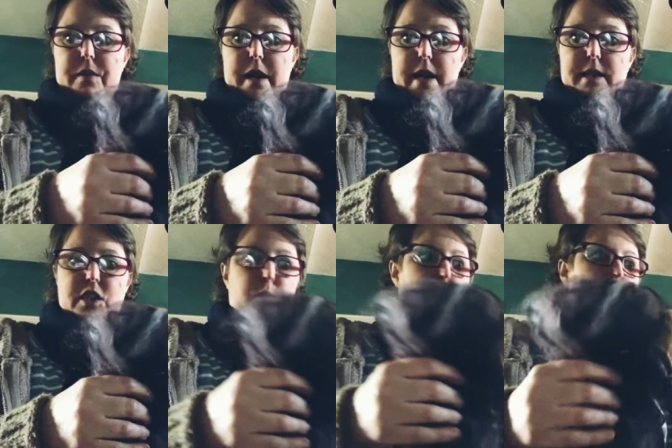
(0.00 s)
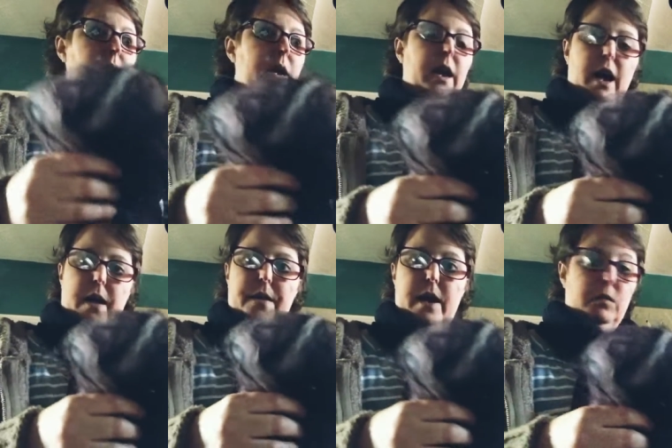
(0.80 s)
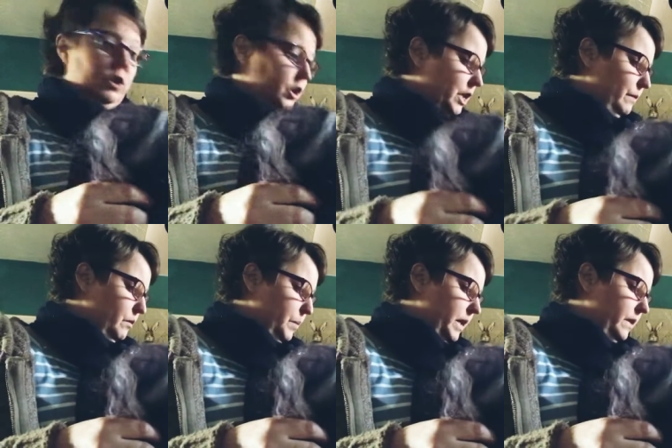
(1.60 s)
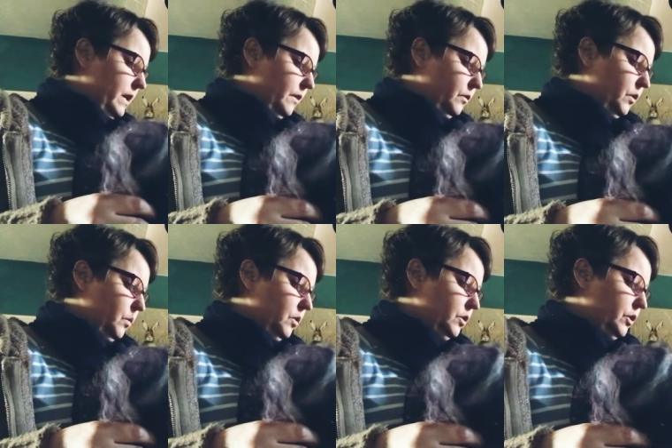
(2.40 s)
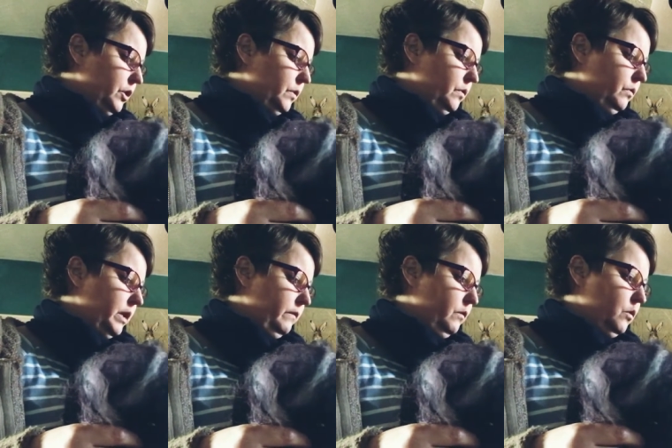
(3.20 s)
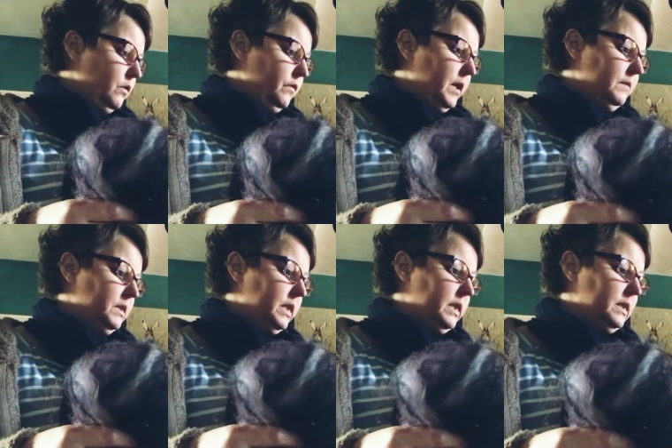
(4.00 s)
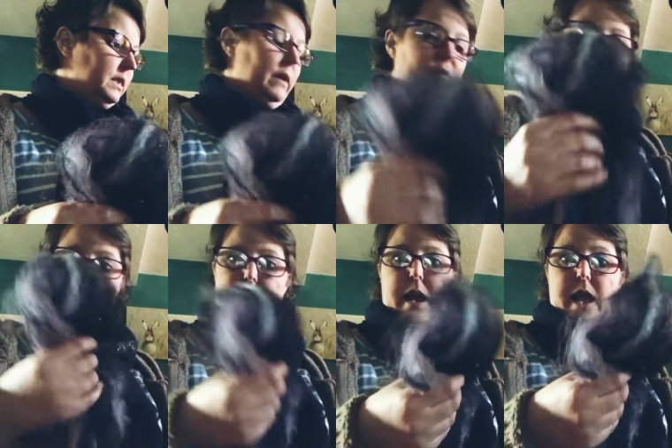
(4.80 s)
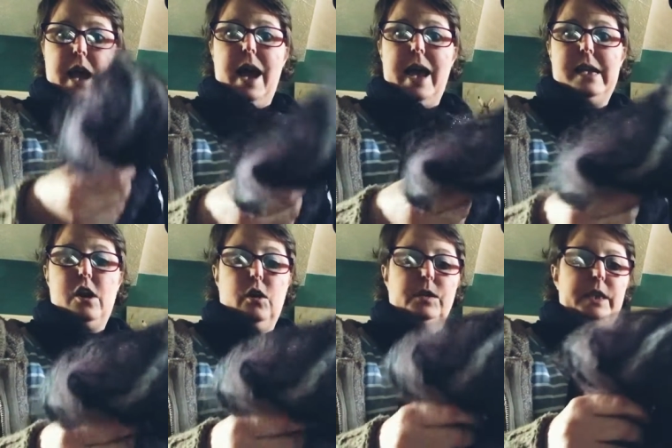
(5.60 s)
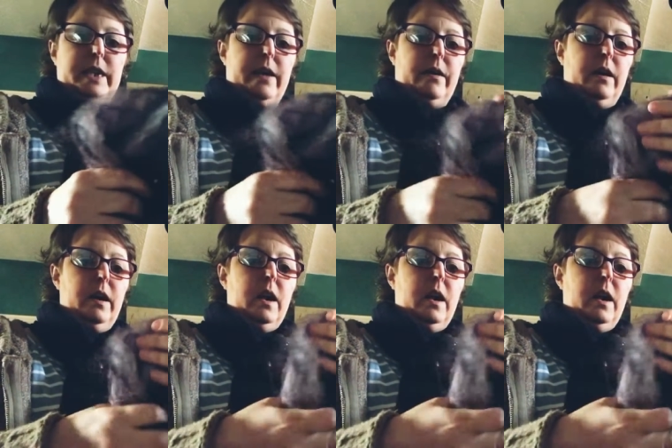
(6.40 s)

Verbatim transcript: the next one. And then I'll just keep repeating that through the one, two, three, four, five, six, seven, eight altogether.